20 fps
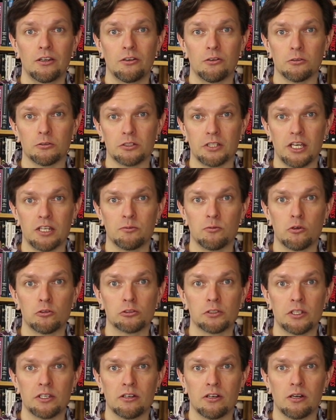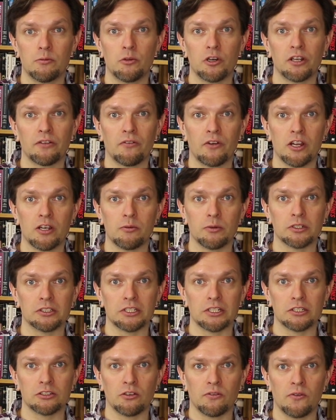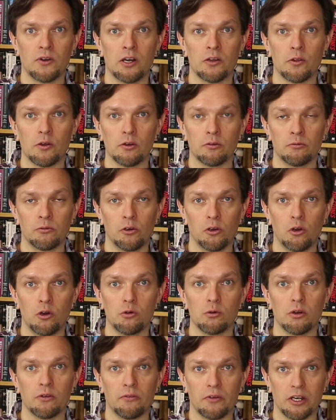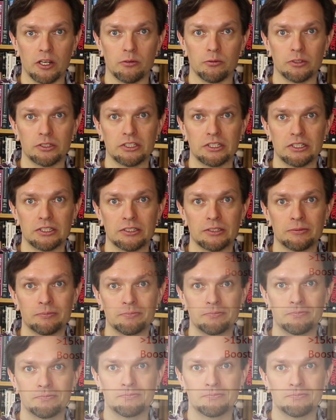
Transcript: contain mostly harmonic frequencies of other, lower frequencies.